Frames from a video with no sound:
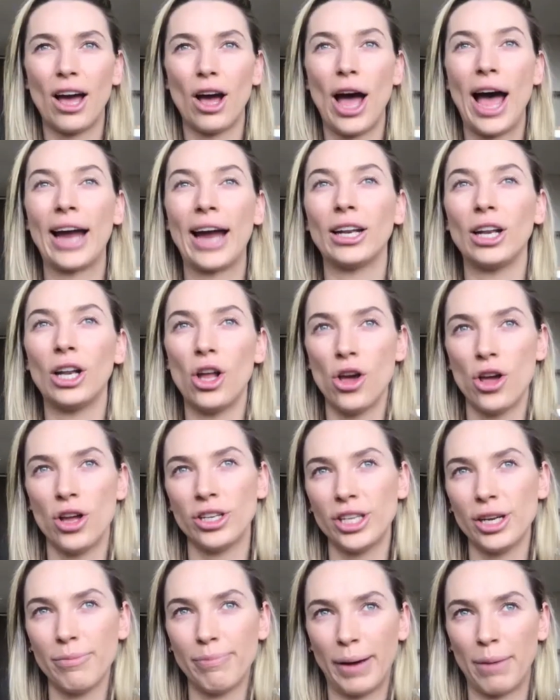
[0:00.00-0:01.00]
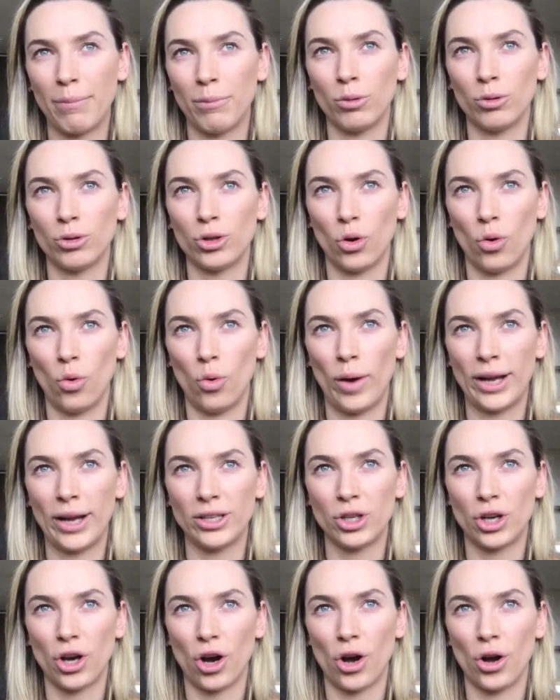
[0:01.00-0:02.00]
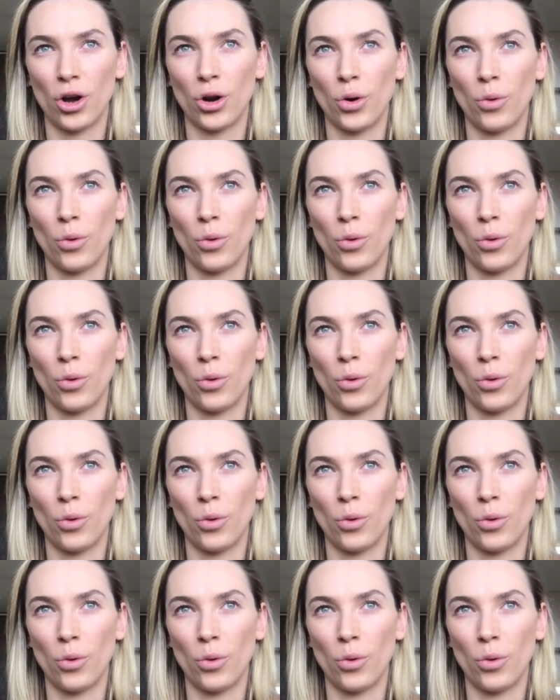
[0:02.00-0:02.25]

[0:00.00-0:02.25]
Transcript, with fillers: had learned at Bumble to always go